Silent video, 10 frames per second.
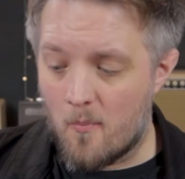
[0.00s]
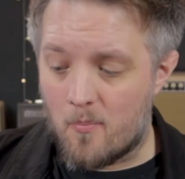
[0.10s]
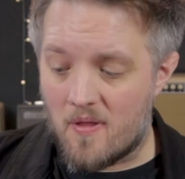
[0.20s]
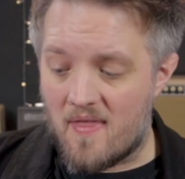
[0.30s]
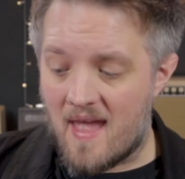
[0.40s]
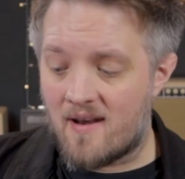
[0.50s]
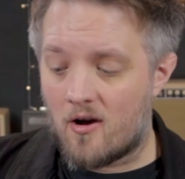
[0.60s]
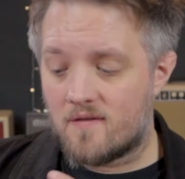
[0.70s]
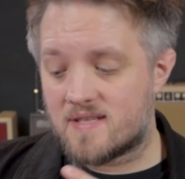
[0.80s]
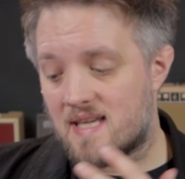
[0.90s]
But then
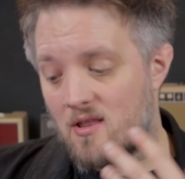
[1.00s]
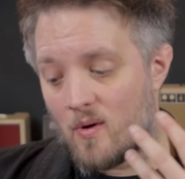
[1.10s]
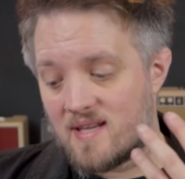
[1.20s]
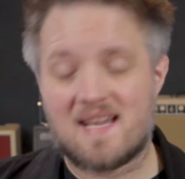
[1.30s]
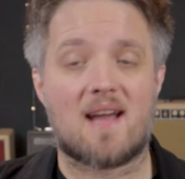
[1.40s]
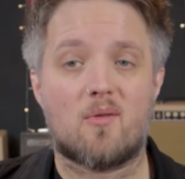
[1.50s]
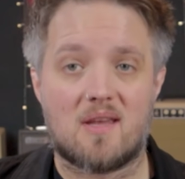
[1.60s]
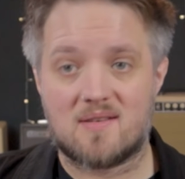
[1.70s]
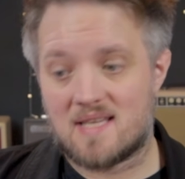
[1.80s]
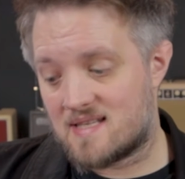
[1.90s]
obviously the way Zakk would
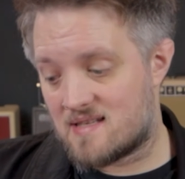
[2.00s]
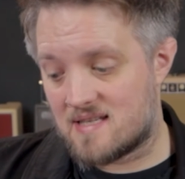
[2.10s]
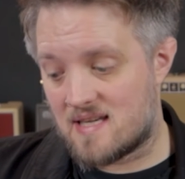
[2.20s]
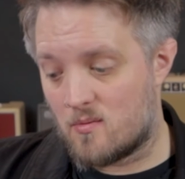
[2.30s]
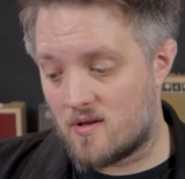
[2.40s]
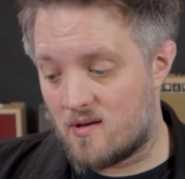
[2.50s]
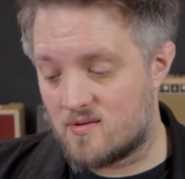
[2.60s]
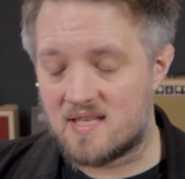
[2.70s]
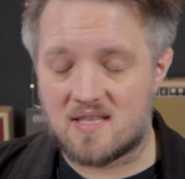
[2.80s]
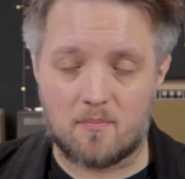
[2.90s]
use this is he would
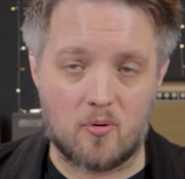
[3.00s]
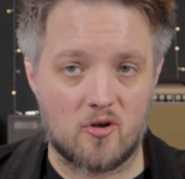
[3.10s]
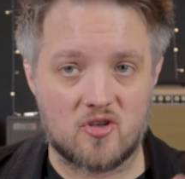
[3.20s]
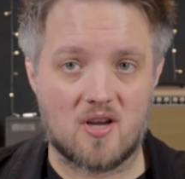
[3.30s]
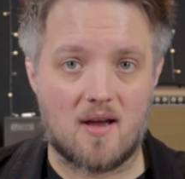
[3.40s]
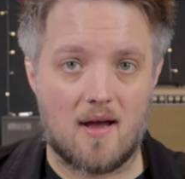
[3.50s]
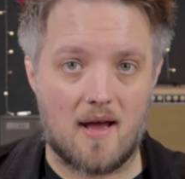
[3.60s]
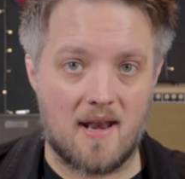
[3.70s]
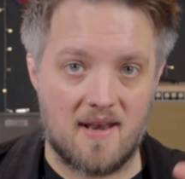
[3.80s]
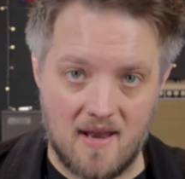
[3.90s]
use this to push
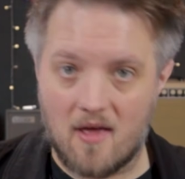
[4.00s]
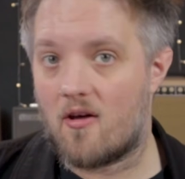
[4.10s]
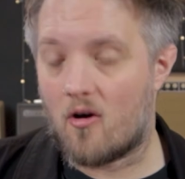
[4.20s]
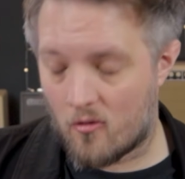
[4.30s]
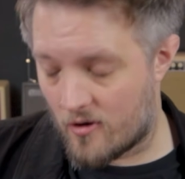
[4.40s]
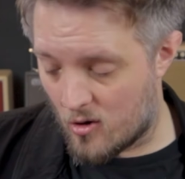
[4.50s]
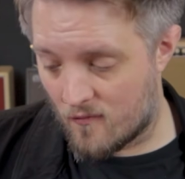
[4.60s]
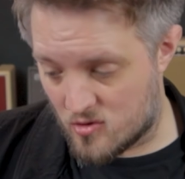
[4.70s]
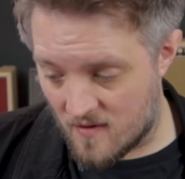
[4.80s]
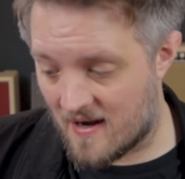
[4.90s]
another already
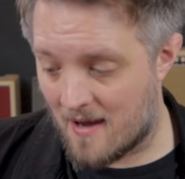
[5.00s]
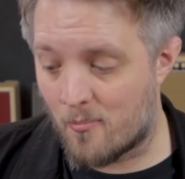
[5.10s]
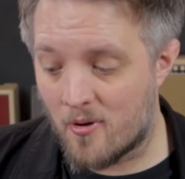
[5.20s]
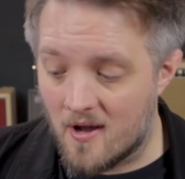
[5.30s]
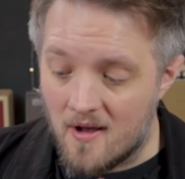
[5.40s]
overdriven amp.